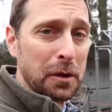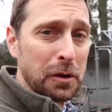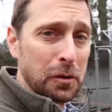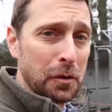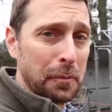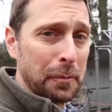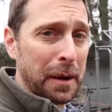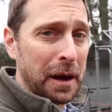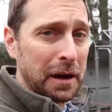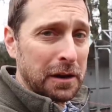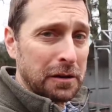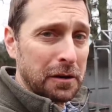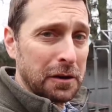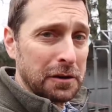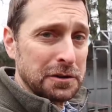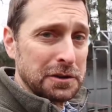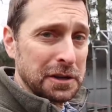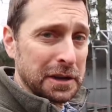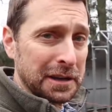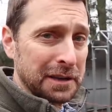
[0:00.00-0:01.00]
your
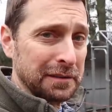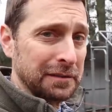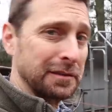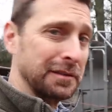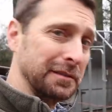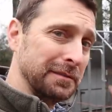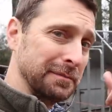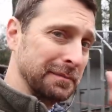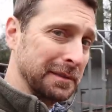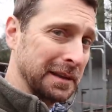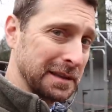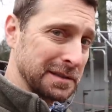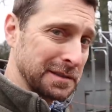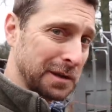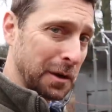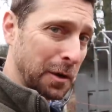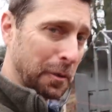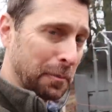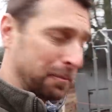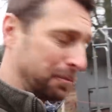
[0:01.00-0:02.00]
backyard chickens. Let's
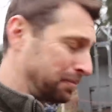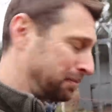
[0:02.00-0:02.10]
go.